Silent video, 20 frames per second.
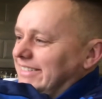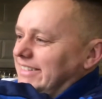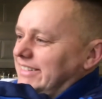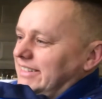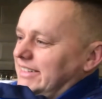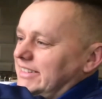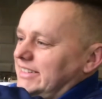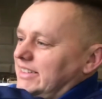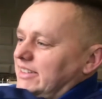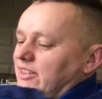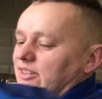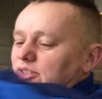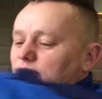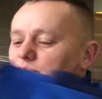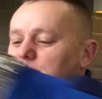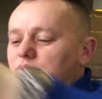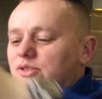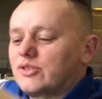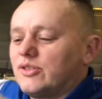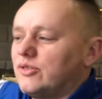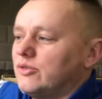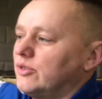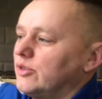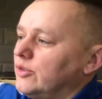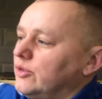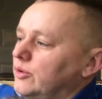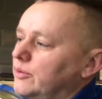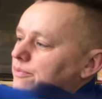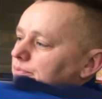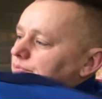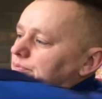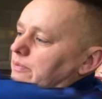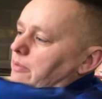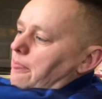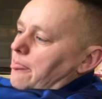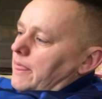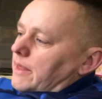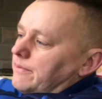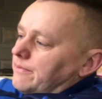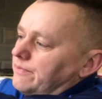That's the grub screw done up.
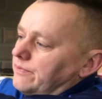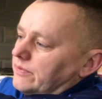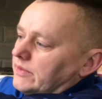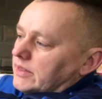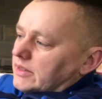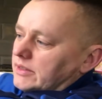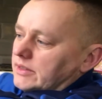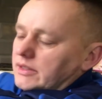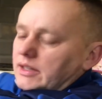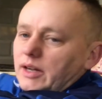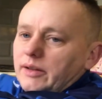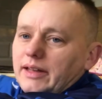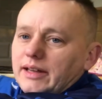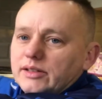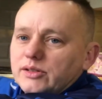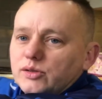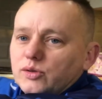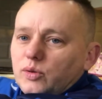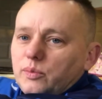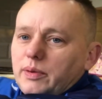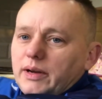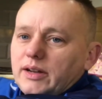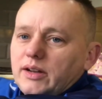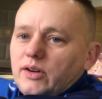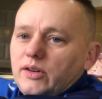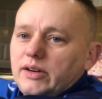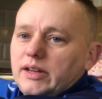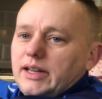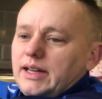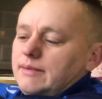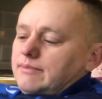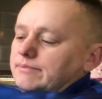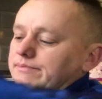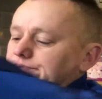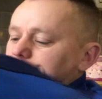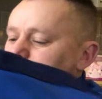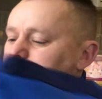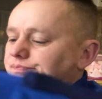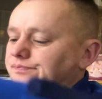So that's all back on again.